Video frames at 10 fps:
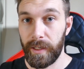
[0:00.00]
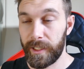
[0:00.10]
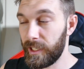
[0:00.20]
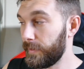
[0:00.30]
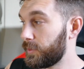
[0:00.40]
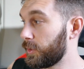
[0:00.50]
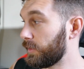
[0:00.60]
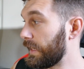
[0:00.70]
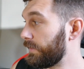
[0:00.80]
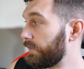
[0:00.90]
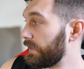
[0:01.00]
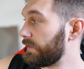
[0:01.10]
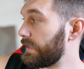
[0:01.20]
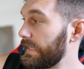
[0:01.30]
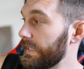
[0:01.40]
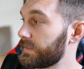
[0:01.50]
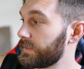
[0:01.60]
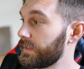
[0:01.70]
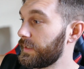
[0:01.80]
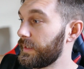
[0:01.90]
I actually have 2. I have the
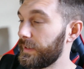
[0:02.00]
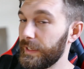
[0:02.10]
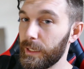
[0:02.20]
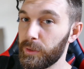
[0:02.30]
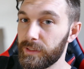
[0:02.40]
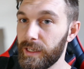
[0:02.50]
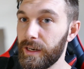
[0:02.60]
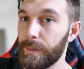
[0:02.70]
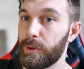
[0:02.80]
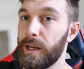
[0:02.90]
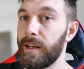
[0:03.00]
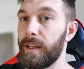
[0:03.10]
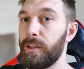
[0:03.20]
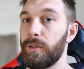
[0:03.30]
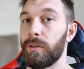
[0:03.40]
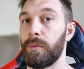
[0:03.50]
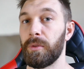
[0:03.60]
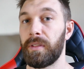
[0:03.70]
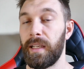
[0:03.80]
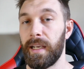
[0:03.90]
TX Alcantara upgrade and the
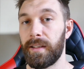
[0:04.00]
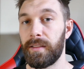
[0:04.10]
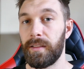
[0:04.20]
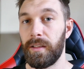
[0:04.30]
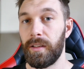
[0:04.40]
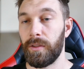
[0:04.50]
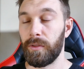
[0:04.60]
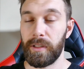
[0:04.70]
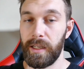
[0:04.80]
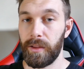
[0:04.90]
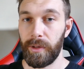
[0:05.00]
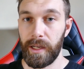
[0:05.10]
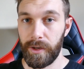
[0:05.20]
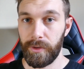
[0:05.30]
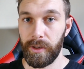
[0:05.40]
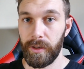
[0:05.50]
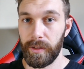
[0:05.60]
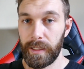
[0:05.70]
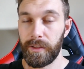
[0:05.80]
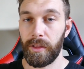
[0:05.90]
normal TX or T300.
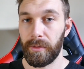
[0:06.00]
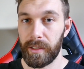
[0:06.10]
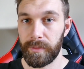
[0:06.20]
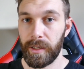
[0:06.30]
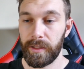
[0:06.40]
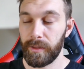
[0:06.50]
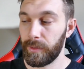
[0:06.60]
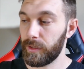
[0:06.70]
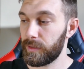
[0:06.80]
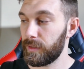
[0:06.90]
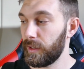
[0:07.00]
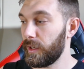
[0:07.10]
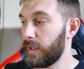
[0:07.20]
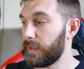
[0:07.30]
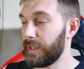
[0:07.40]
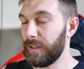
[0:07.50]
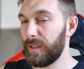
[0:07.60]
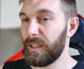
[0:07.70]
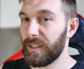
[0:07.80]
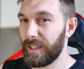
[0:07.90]
That's a Thrustmaster box. The only
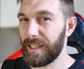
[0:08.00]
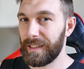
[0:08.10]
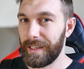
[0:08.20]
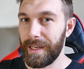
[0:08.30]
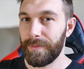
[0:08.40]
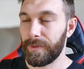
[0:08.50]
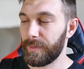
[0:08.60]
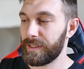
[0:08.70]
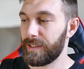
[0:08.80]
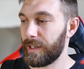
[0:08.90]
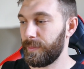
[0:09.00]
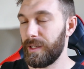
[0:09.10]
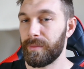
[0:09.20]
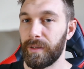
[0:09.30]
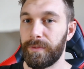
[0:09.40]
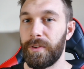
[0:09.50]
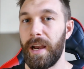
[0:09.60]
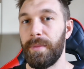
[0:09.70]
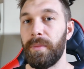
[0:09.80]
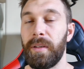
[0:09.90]
thing that I can keep from my setup here is my
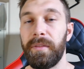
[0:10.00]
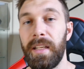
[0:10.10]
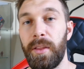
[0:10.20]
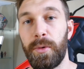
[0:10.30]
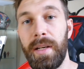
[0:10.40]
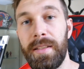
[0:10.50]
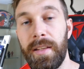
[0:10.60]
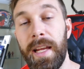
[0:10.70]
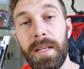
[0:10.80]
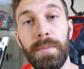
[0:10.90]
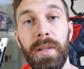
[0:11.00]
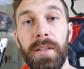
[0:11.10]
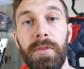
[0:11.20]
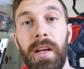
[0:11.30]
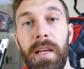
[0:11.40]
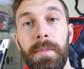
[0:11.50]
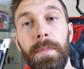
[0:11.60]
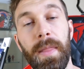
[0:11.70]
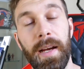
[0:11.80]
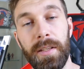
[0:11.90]
frame and my V3, so they can plug right in.
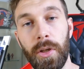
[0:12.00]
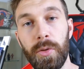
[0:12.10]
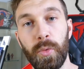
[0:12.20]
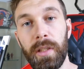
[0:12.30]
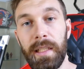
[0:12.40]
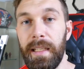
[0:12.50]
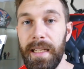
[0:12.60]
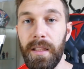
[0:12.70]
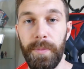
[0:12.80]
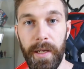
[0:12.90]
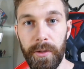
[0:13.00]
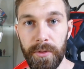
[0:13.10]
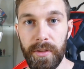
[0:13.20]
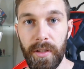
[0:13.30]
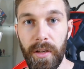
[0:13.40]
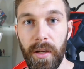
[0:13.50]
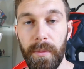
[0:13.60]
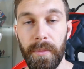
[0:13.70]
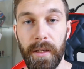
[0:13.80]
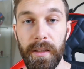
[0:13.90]
I don't really need the pedals,
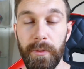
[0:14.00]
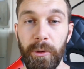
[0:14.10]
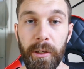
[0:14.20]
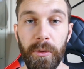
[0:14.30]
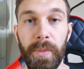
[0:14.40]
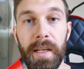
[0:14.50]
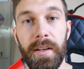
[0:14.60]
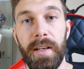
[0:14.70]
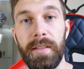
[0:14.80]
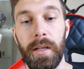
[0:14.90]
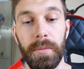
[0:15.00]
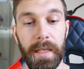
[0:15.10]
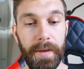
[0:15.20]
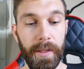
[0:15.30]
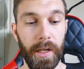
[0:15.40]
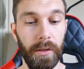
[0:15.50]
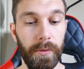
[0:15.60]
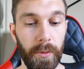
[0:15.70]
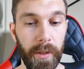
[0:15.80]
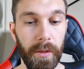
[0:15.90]
but the wheel will be a nice help to have that
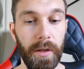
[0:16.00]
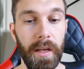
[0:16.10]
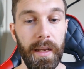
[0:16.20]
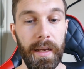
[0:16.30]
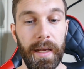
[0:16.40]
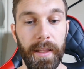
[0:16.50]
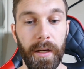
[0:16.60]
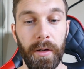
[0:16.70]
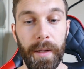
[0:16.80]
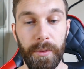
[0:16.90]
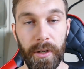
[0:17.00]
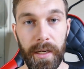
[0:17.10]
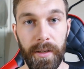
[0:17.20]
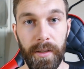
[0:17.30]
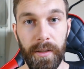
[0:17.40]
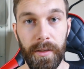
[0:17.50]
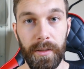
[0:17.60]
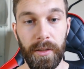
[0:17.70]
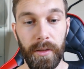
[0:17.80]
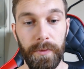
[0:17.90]
oval wheel, and then I'll upgrade
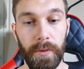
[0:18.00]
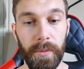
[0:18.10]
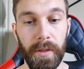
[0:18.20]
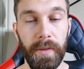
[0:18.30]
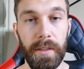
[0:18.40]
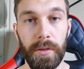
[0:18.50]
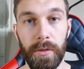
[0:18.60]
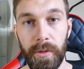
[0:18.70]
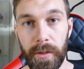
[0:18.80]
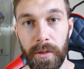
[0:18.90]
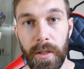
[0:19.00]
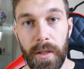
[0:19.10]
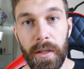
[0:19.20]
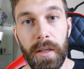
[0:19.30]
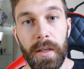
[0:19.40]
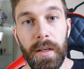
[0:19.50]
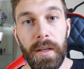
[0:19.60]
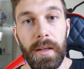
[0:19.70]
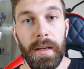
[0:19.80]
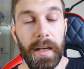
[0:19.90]
to the Formula V2 wheel
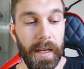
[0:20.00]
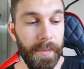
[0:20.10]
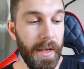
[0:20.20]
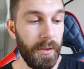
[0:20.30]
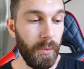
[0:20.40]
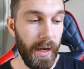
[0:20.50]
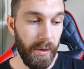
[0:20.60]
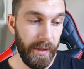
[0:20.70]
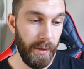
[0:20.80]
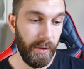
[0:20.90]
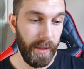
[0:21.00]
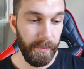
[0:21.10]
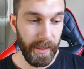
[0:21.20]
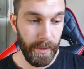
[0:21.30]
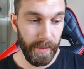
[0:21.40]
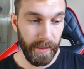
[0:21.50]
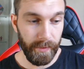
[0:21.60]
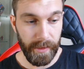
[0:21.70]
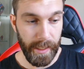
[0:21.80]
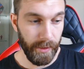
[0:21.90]
as well. I'll get one of them
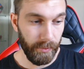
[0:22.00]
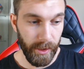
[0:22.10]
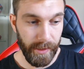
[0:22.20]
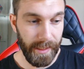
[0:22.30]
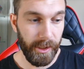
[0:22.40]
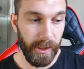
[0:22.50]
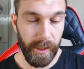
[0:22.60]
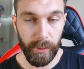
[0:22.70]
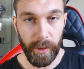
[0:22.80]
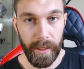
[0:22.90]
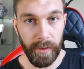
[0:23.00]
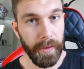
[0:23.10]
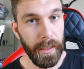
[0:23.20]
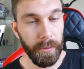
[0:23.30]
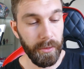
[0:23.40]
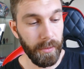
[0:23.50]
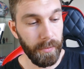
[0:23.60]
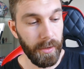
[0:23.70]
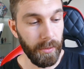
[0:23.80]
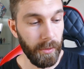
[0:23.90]
coming down the road next year when they're available
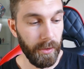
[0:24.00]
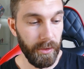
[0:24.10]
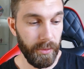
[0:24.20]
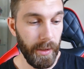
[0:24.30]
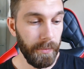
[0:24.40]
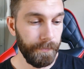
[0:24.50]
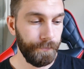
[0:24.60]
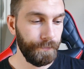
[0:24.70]
to order as well.